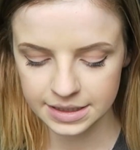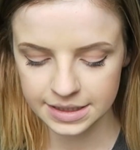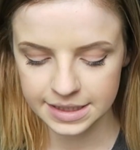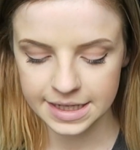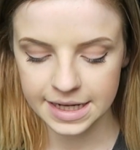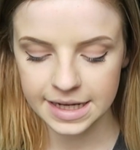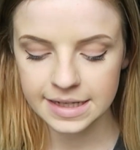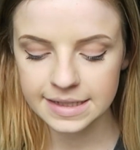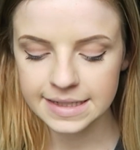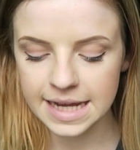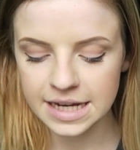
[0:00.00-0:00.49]

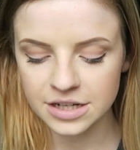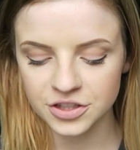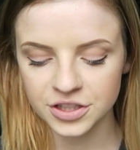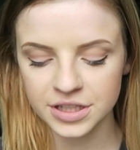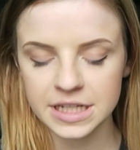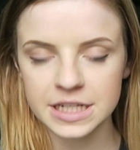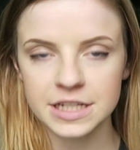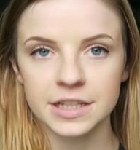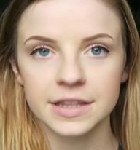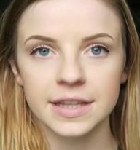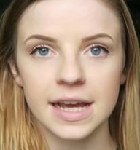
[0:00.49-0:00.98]
Today is
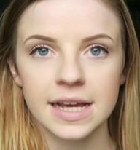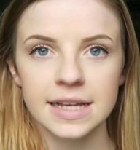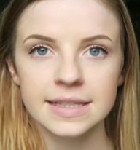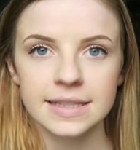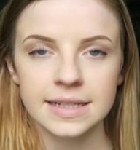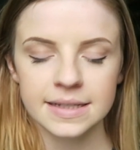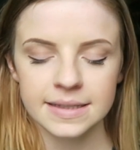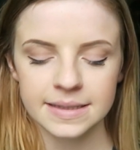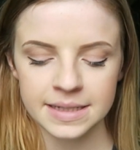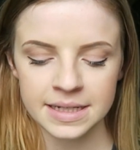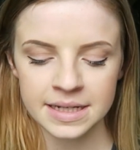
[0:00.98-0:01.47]
actually July
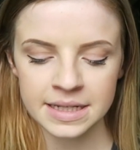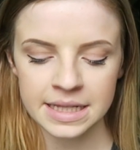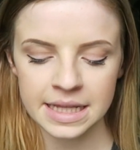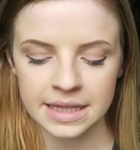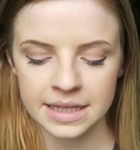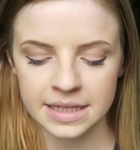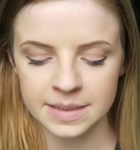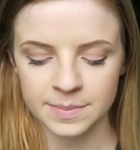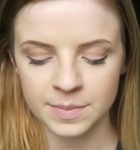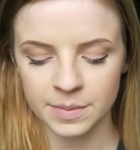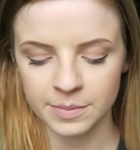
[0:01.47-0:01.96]
16th,
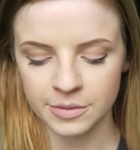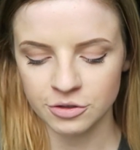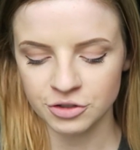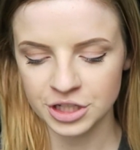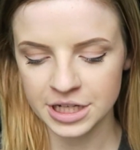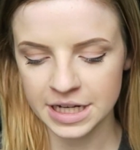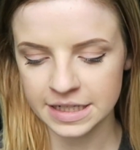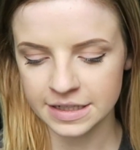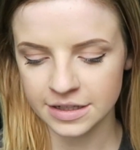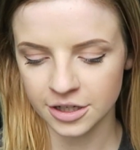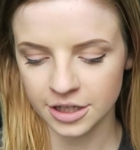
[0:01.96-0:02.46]
and this
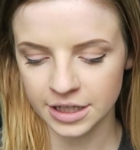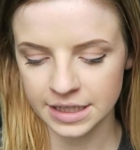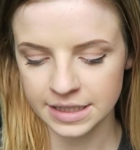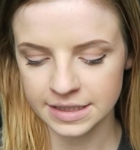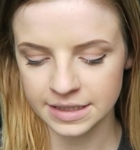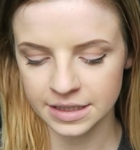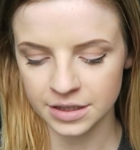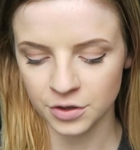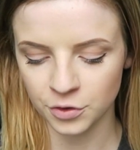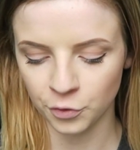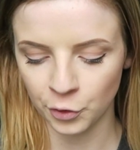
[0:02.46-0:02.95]
promotion at Target
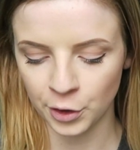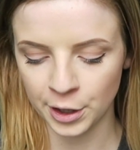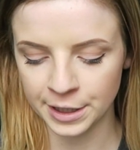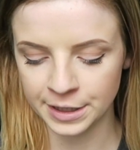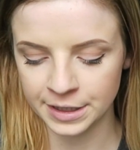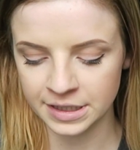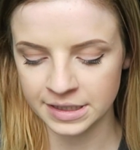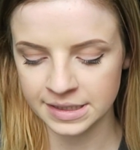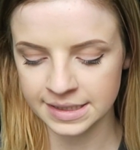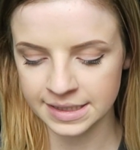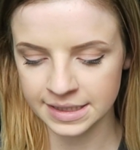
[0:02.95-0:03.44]
is going to
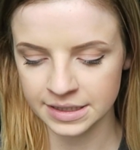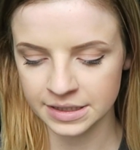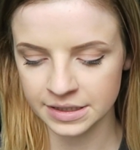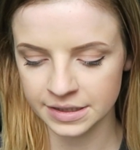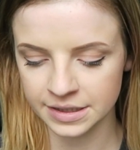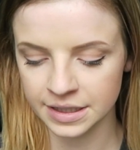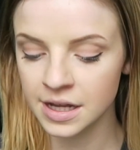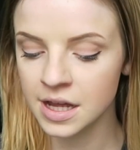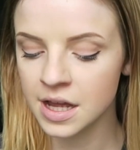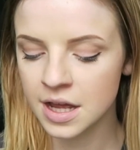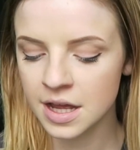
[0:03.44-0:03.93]
run
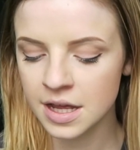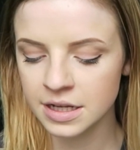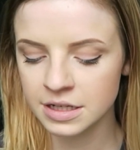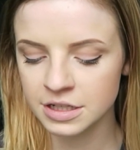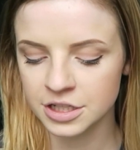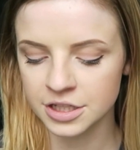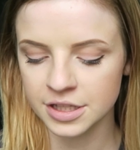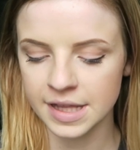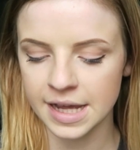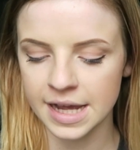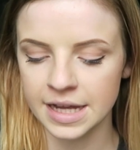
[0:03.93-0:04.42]
until
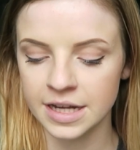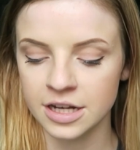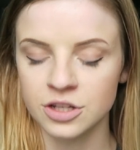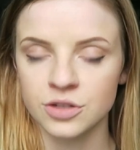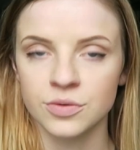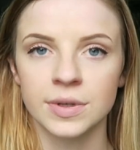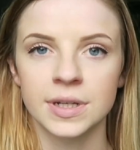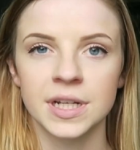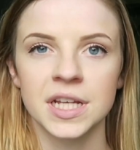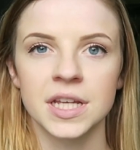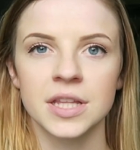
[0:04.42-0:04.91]
July
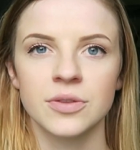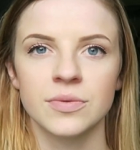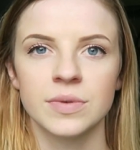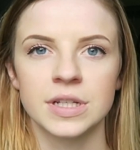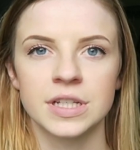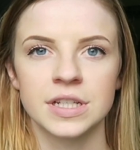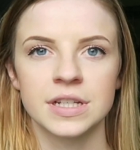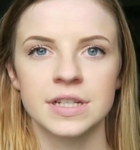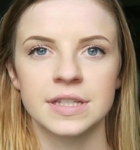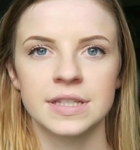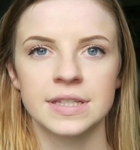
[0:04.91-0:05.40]
20th,
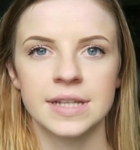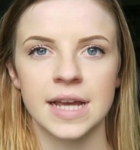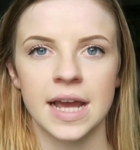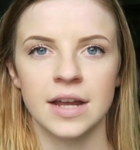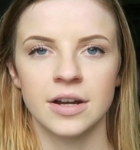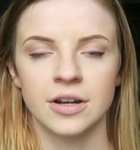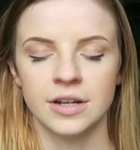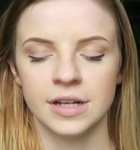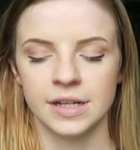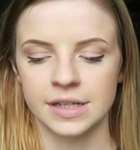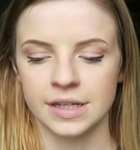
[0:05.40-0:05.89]
which is
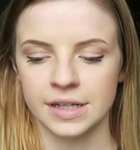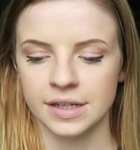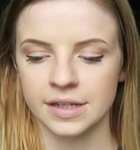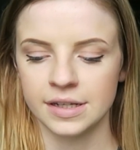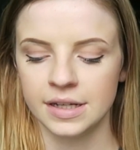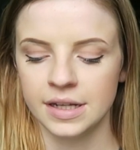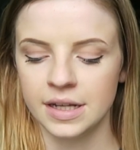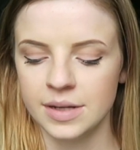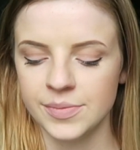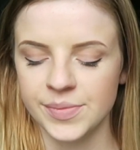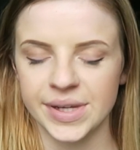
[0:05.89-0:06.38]
Saturday,
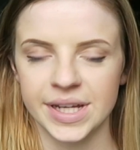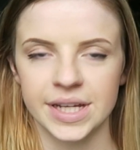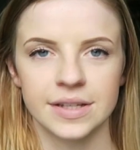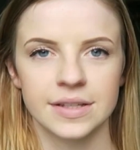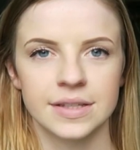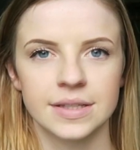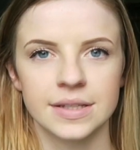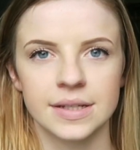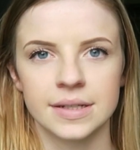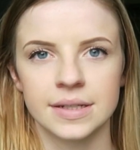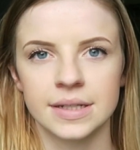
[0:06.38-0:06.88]

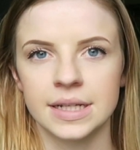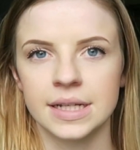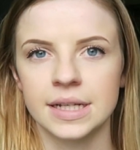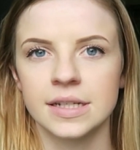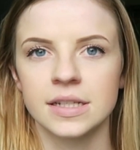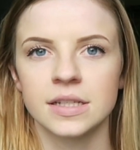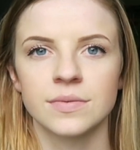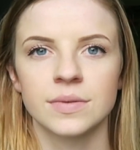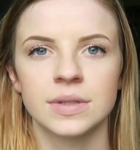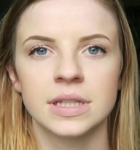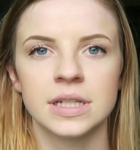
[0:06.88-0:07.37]
because Sunday
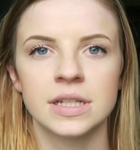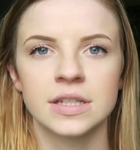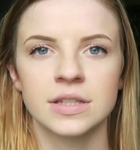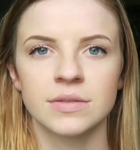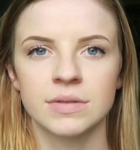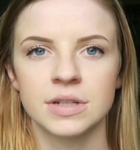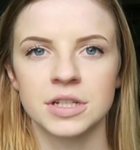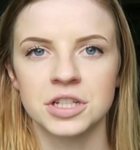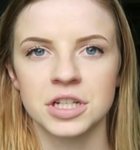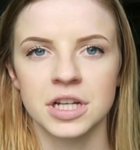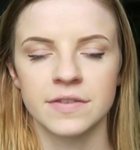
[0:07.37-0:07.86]
is when they
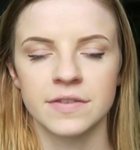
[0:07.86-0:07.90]
switch